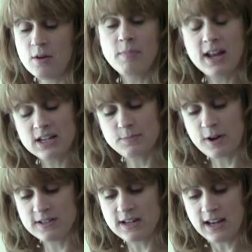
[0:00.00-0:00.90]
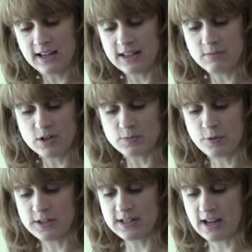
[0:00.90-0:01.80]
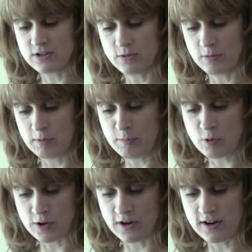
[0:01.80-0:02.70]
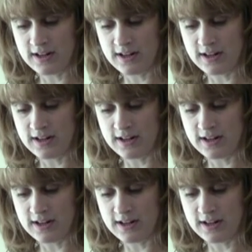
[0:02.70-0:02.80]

But as President Hinckley once pointed out to a reporter